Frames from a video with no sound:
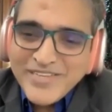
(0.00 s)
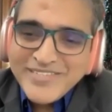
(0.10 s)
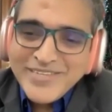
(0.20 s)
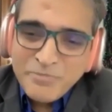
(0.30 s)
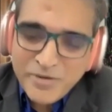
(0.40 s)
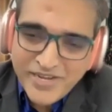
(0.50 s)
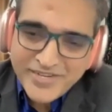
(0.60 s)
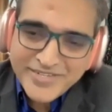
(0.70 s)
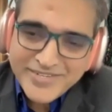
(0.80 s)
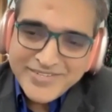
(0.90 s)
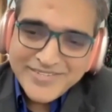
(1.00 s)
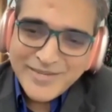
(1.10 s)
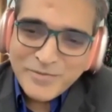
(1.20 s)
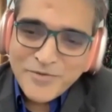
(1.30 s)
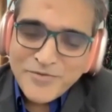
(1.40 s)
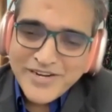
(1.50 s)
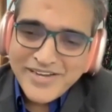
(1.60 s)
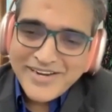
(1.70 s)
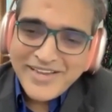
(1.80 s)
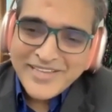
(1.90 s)
spicy predictions, some of
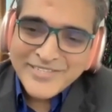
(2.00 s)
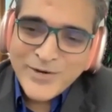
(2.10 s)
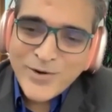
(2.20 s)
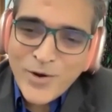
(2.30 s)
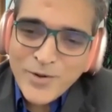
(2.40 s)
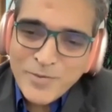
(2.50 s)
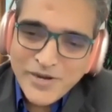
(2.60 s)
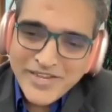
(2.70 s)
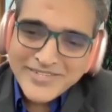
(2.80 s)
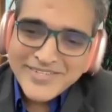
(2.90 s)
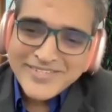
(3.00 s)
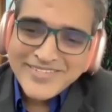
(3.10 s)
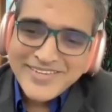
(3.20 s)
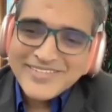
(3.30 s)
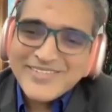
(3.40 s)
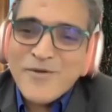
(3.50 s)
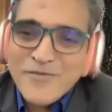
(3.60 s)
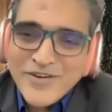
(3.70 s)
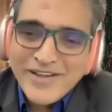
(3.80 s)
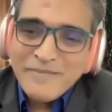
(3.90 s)
it are extra hot predictions, and some
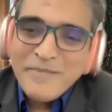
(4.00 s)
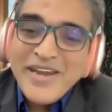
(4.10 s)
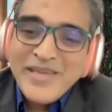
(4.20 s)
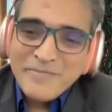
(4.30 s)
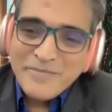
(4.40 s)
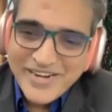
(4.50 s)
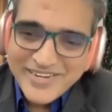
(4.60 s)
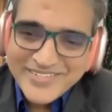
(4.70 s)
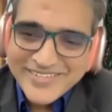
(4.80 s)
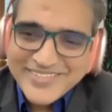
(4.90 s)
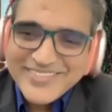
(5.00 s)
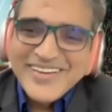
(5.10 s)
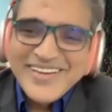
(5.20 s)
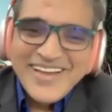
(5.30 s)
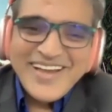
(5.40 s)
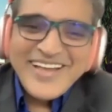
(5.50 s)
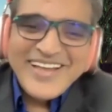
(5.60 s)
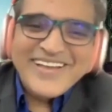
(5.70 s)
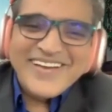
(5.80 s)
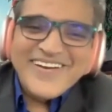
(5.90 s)
of it are medium predictions.
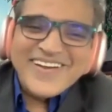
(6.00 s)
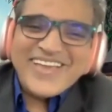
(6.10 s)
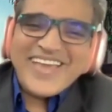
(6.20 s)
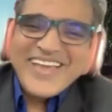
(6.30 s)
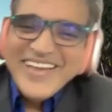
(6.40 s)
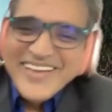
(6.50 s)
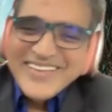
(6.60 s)
Okay,